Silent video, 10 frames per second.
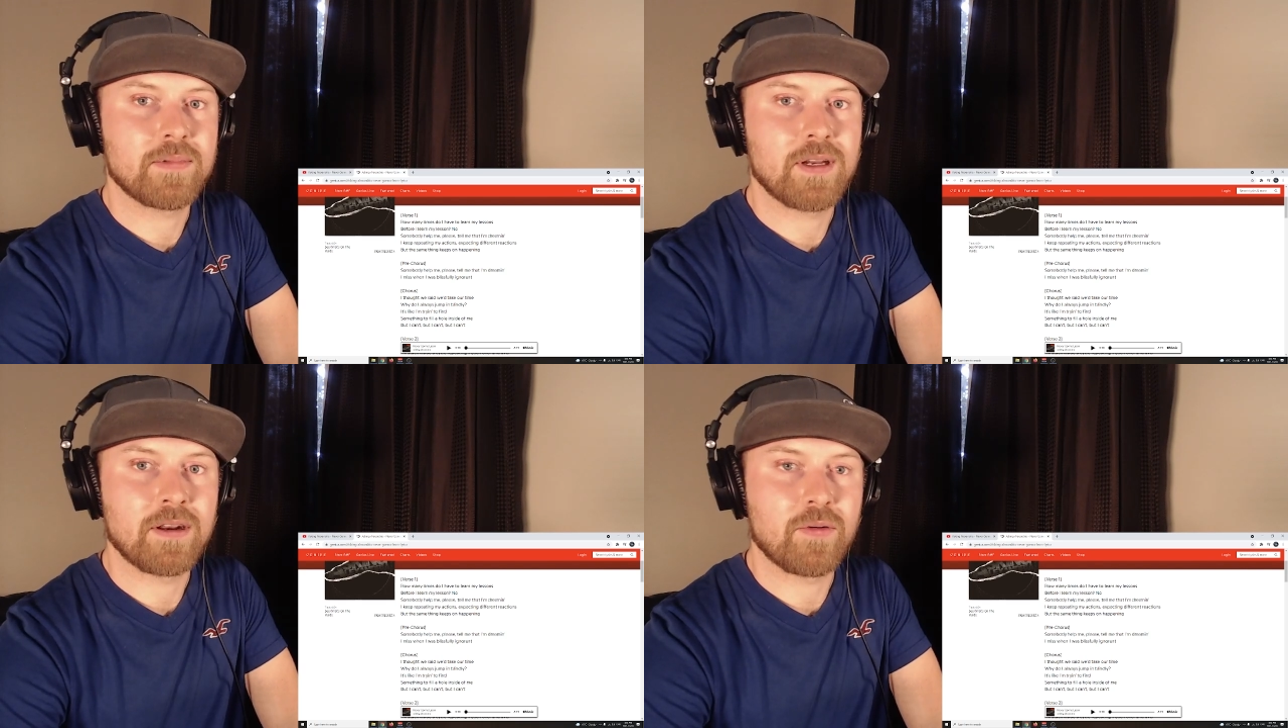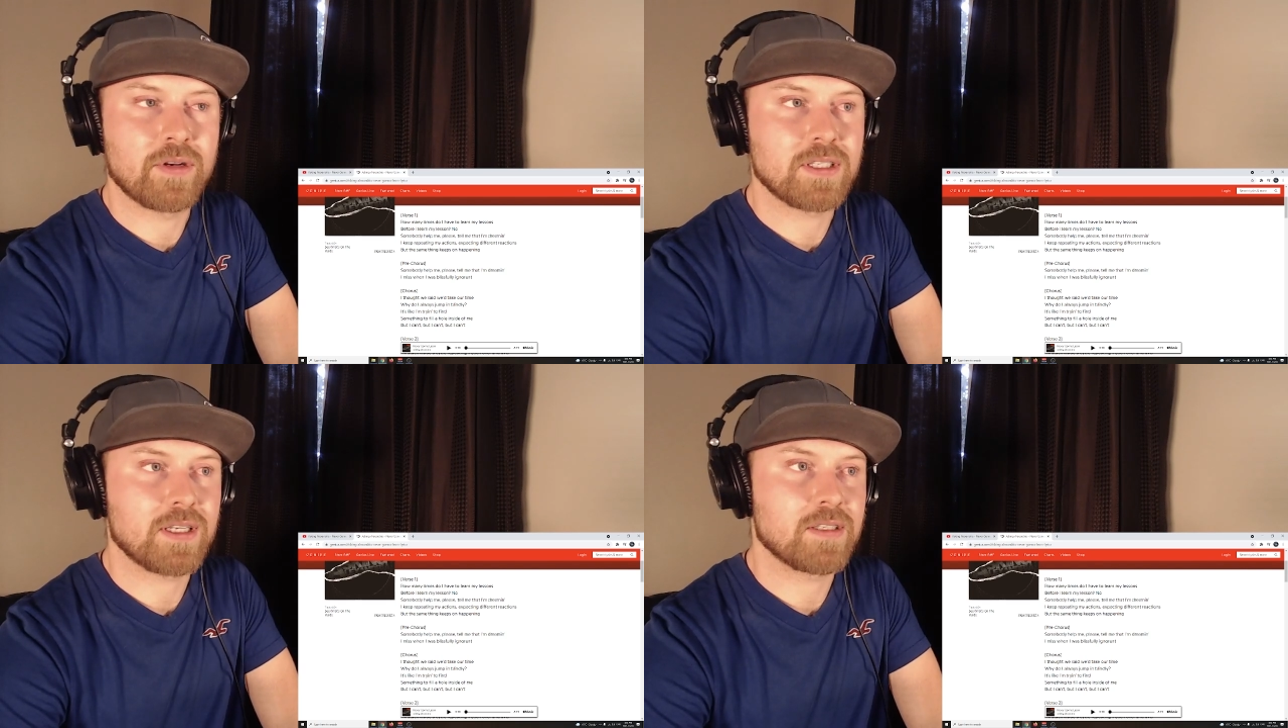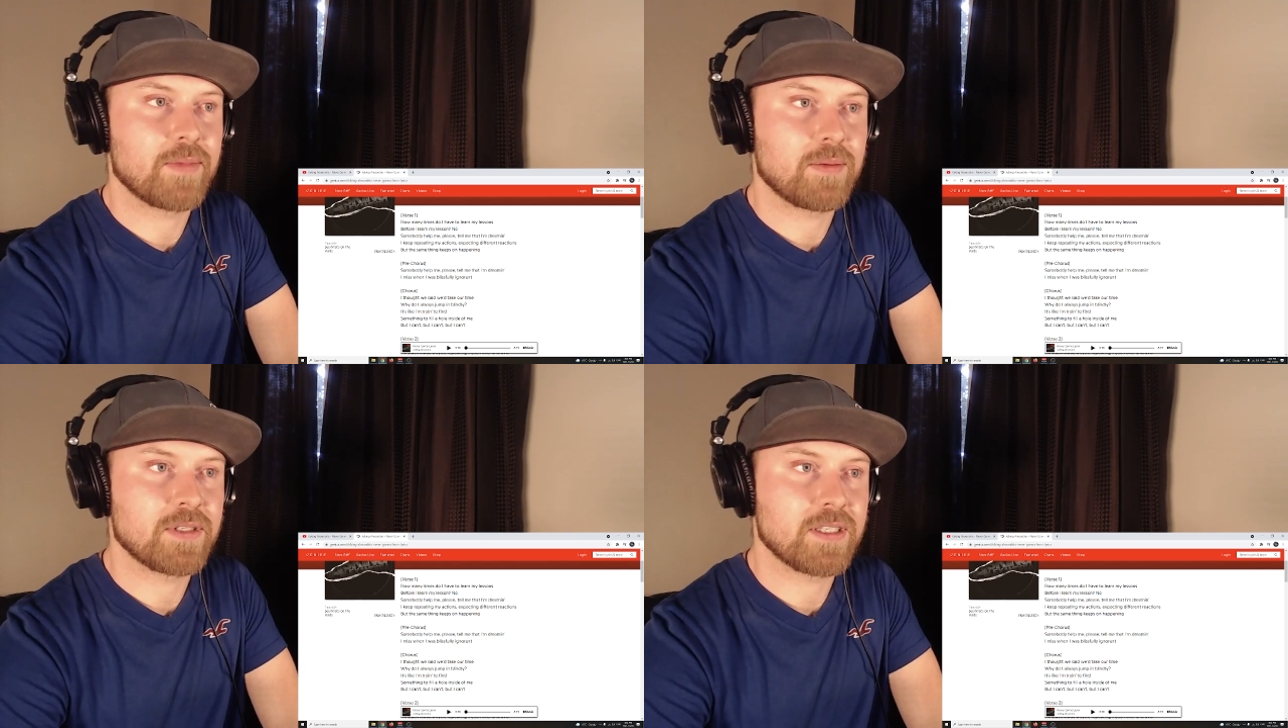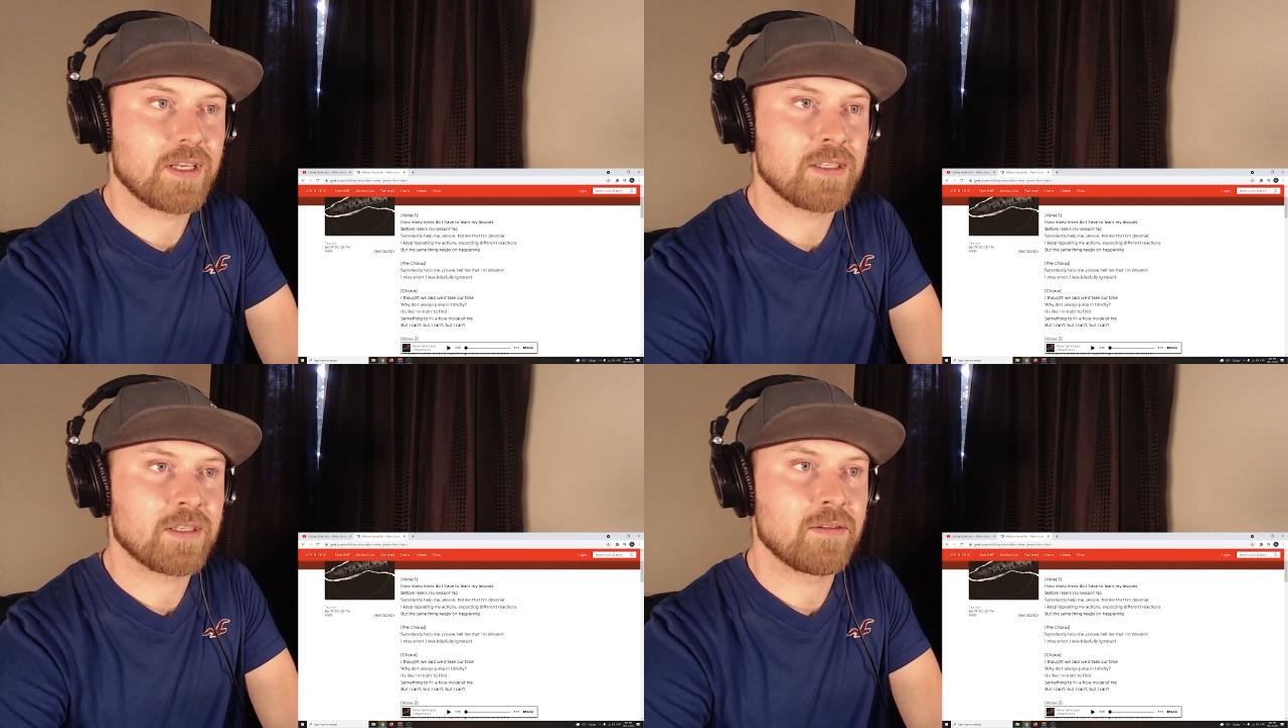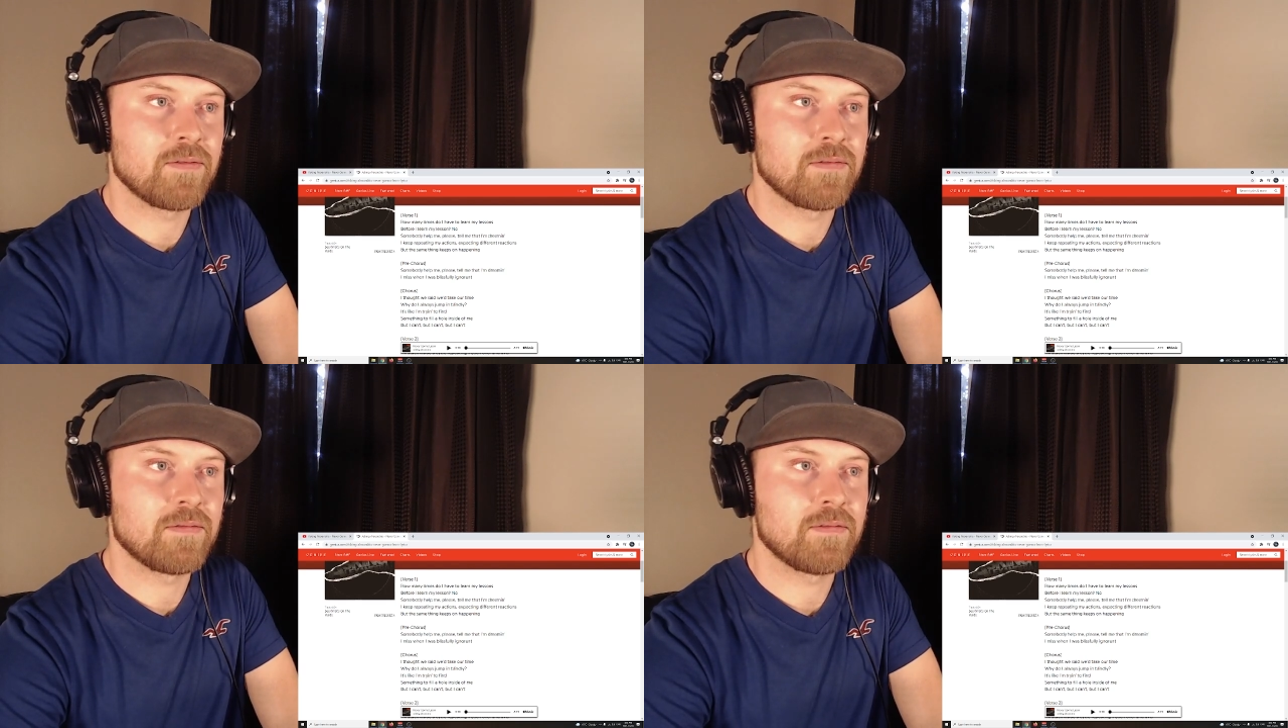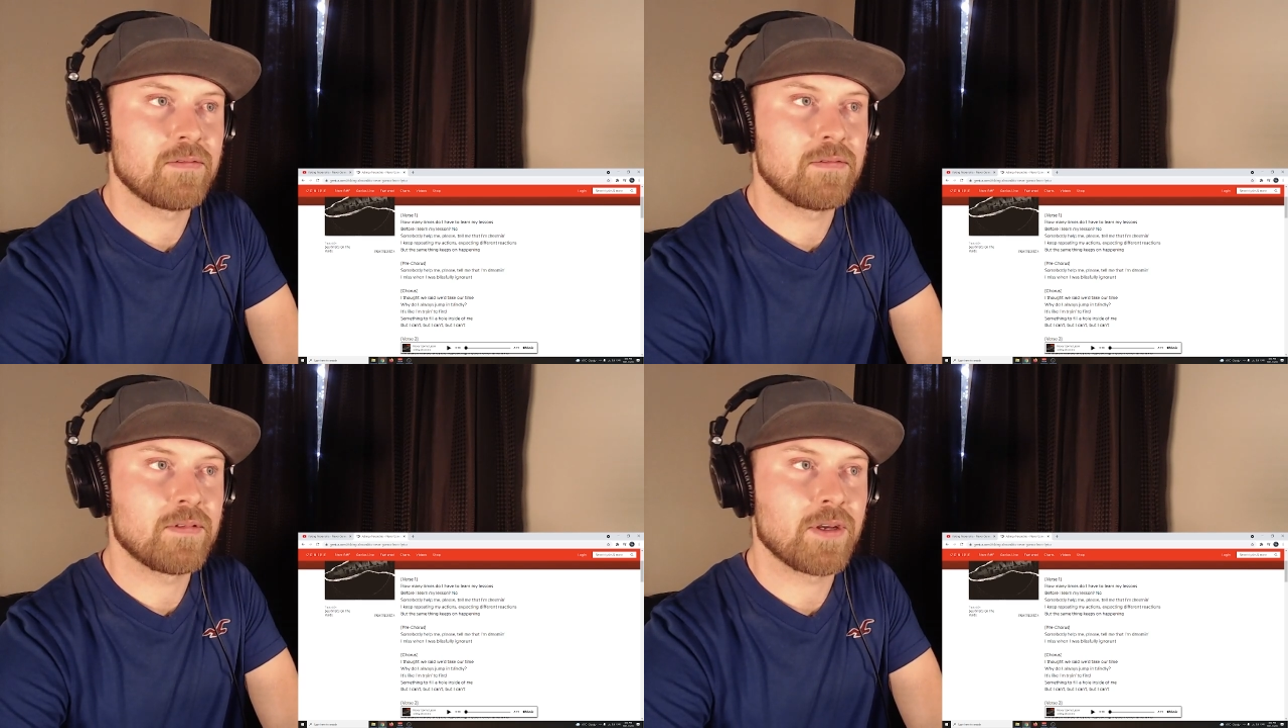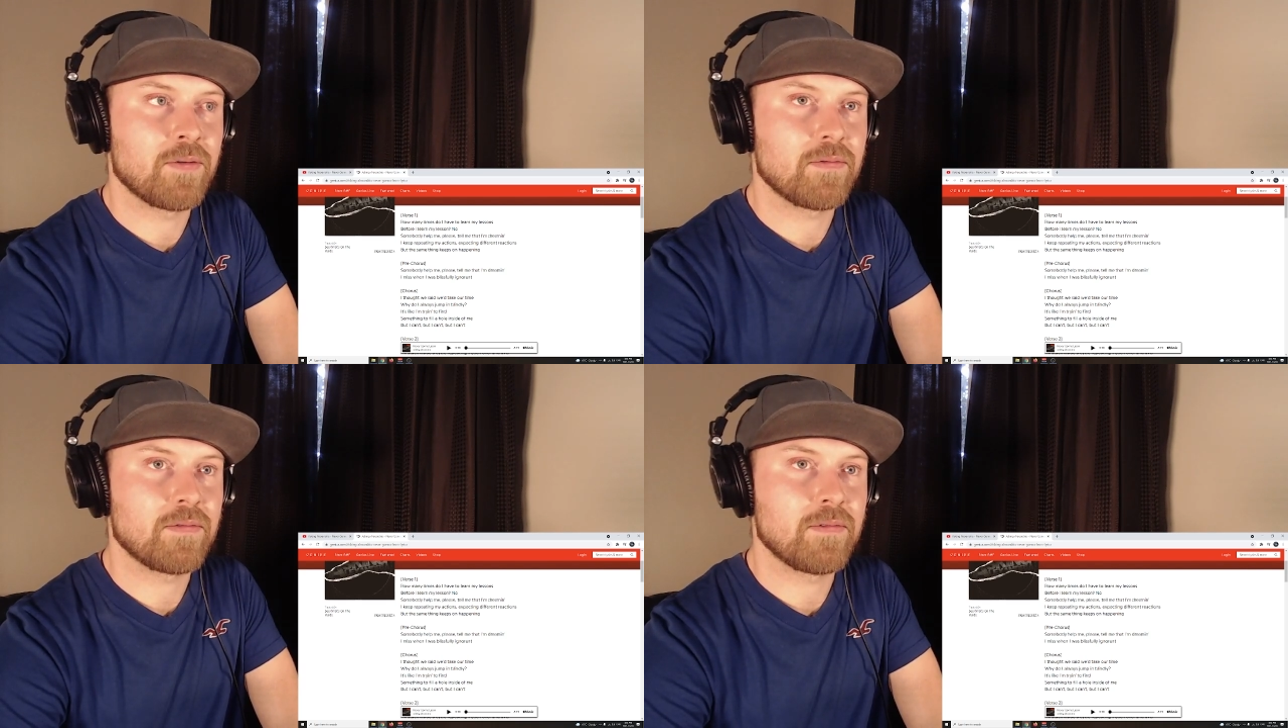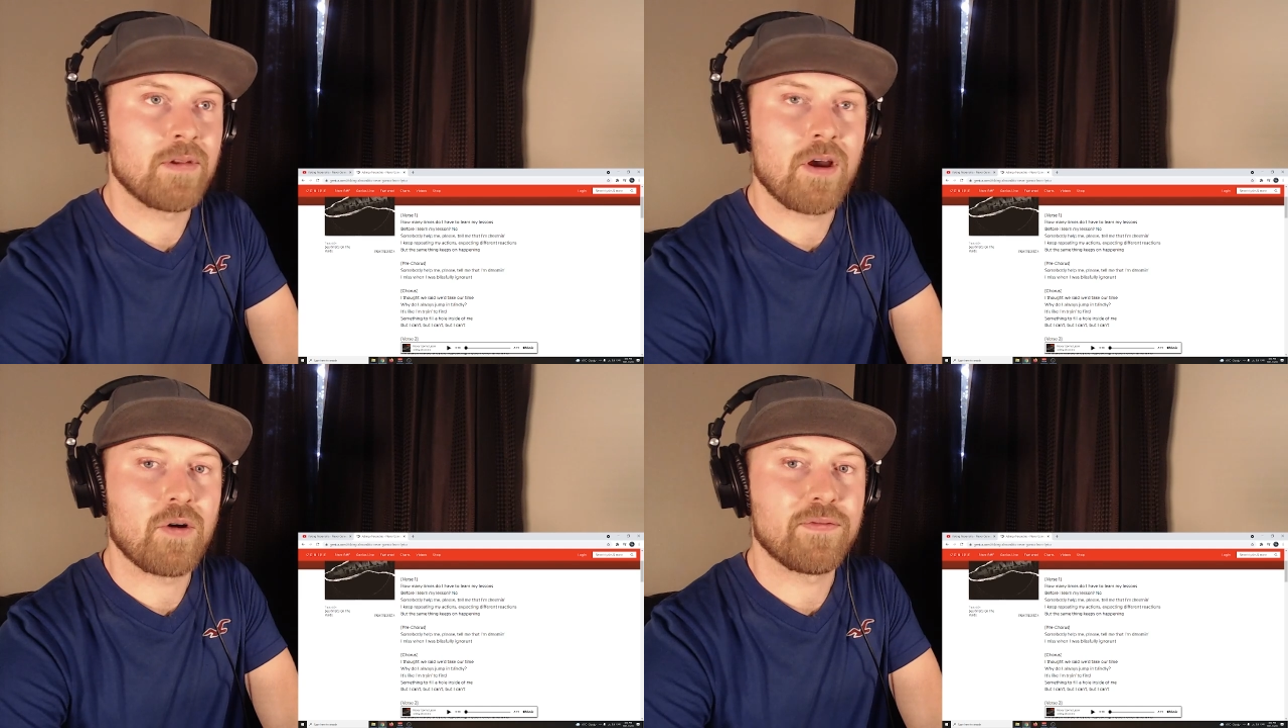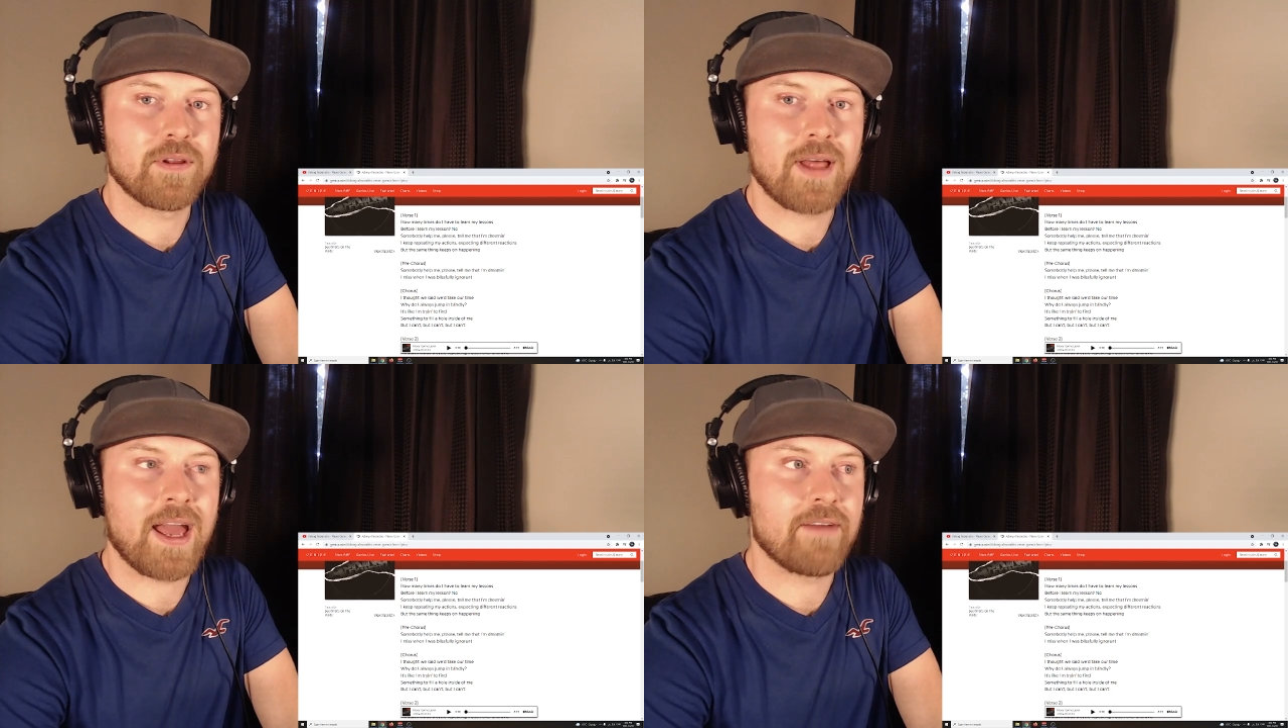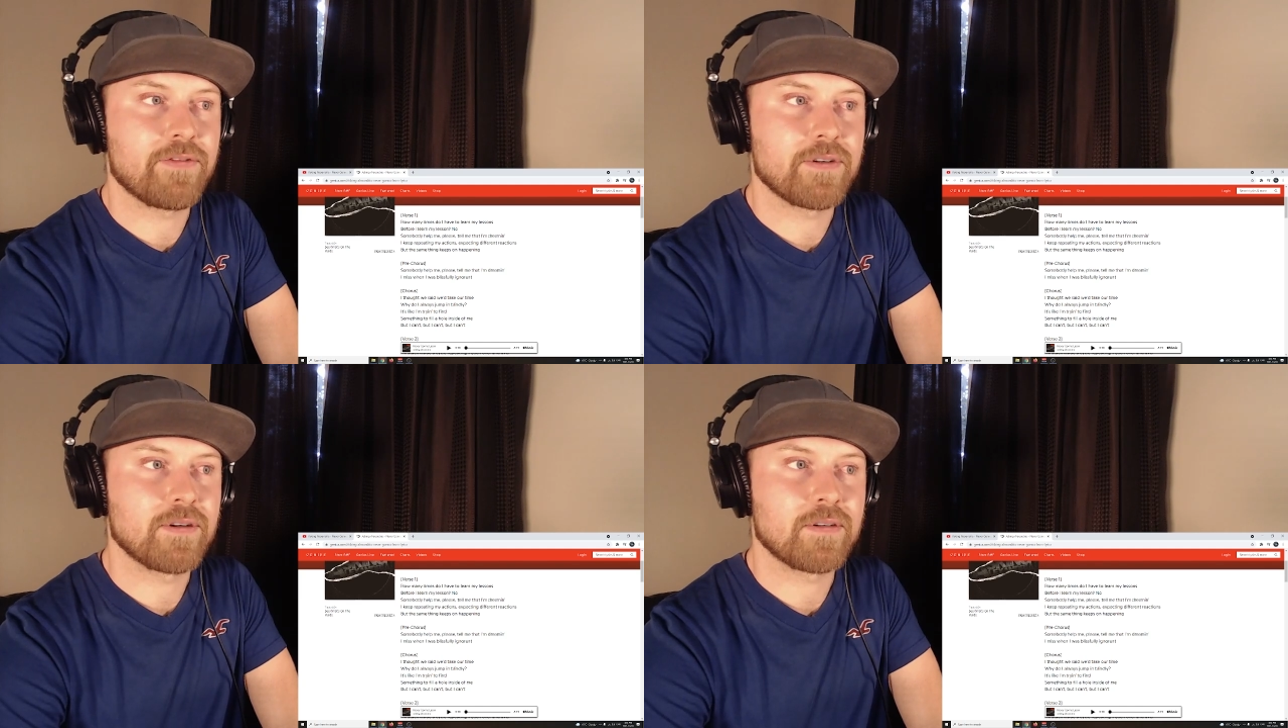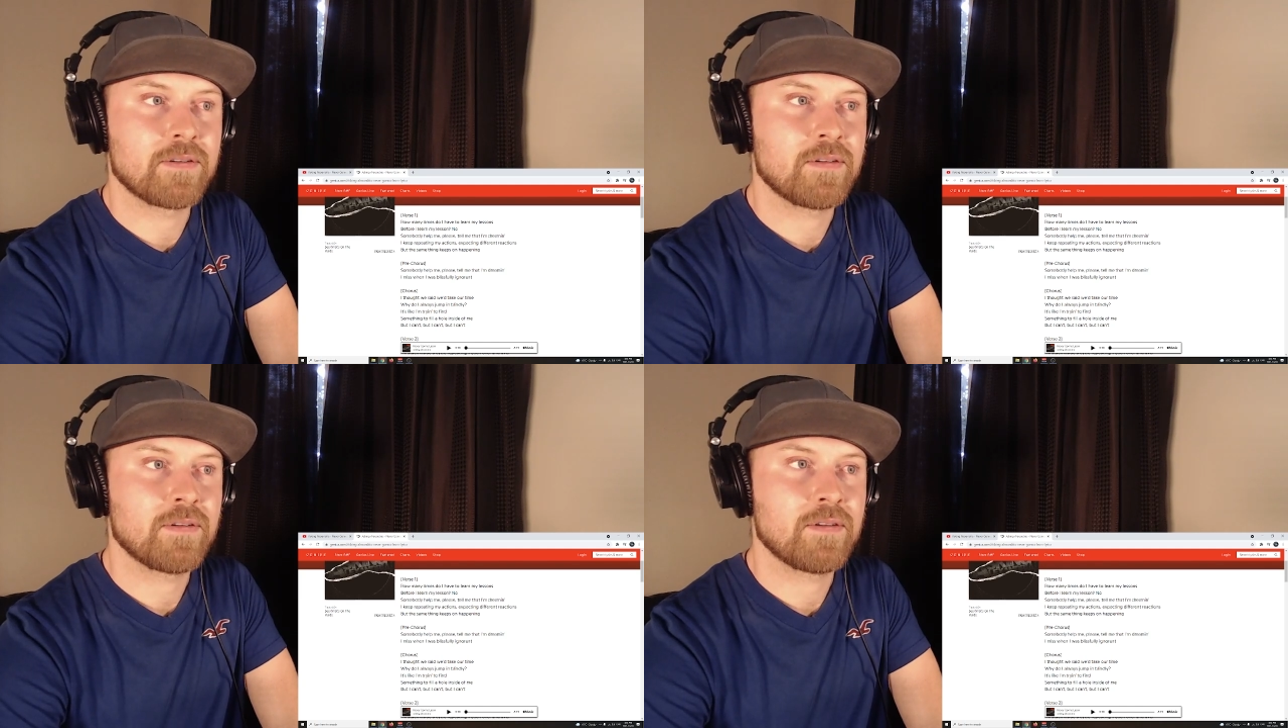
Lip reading: I know what it's like to make mistakes that you don't know if you'll ever